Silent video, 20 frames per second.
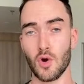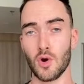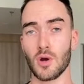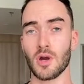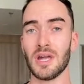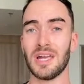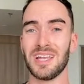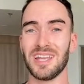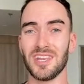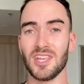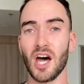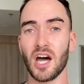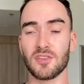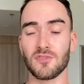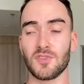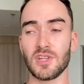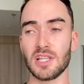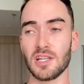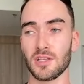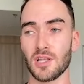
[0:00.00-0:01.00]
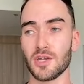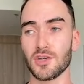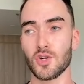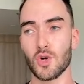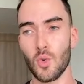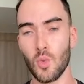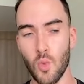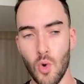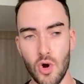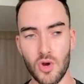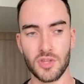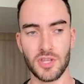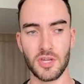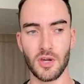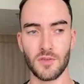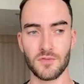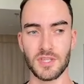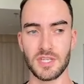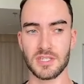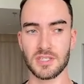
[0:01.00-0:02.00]
or not feeling like you're worthy
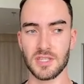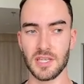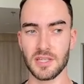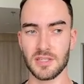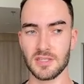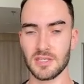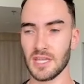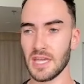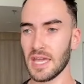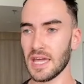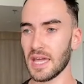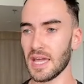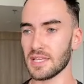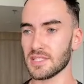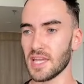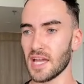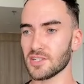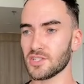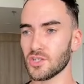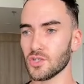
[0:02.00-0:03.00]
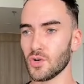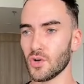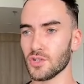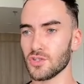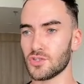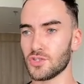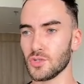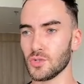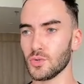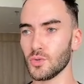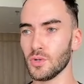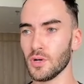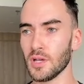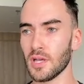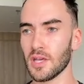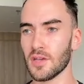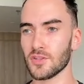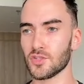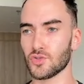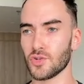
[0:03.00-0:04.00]
of these things is actually going to
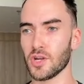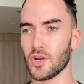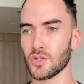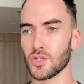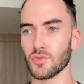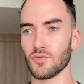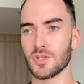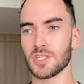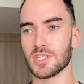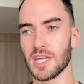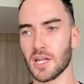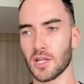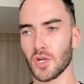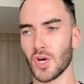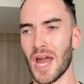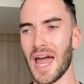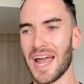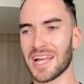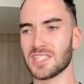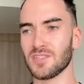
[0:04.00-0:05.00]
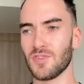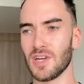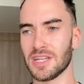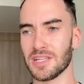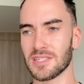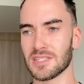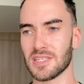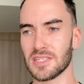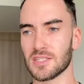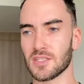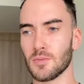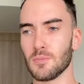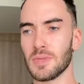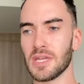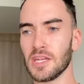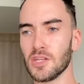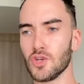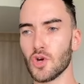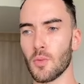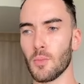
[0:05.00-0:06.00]
trigger the reticular activating system
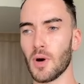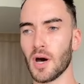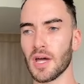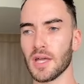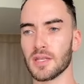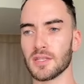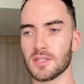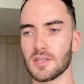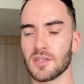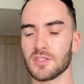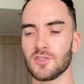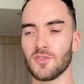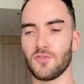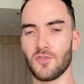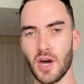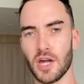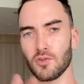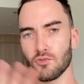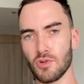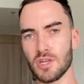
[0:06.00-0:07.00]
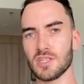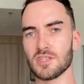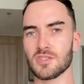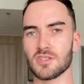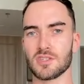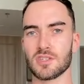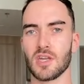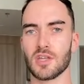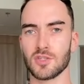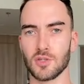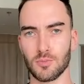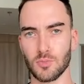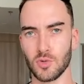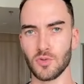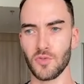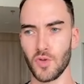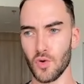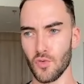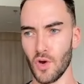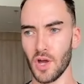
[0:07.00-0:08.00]
in your mind to find reasons to
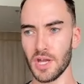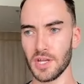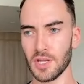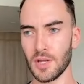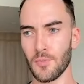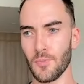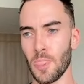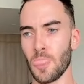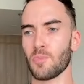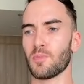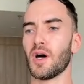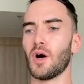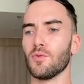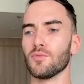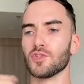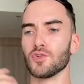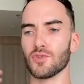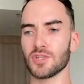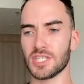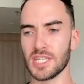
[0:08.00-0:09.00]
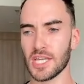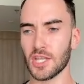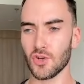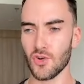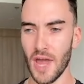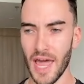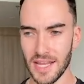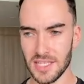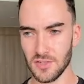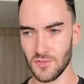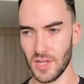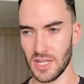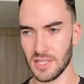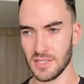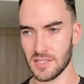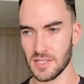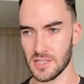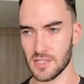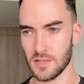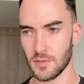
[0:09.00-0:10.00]
prove you right. Now, the reticular activating
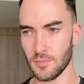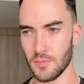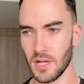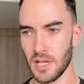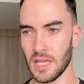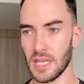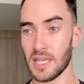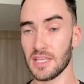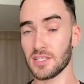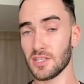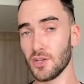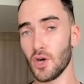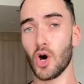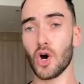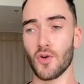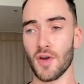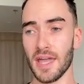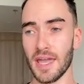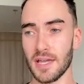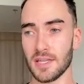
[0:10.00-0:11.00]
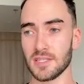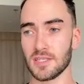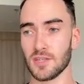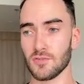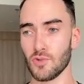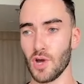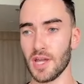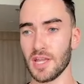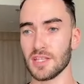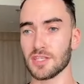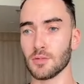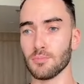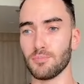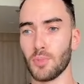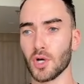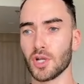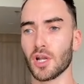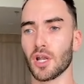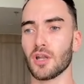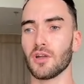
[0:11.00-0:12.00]
system is the RAS, right? It's a
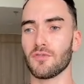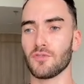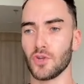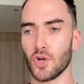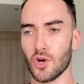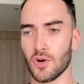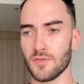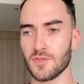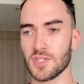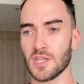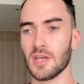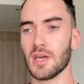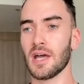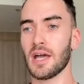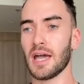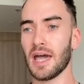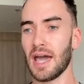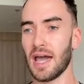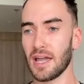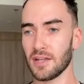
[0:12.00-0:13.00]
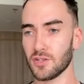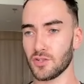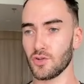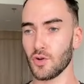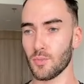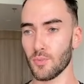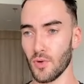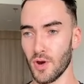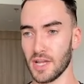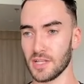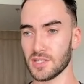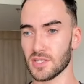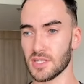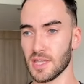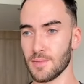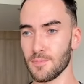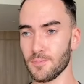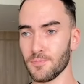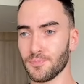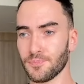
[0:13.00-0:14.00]
bundle of nerves at your
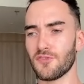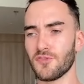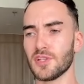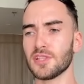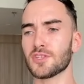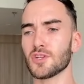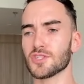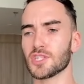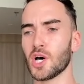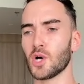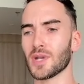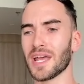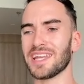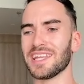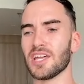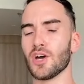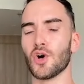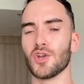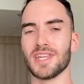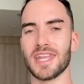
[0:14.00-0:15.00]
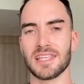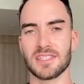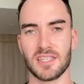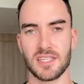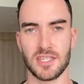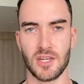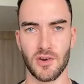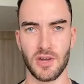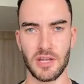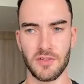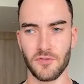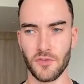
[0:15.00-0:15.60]
brainstem that filters out any unnecessary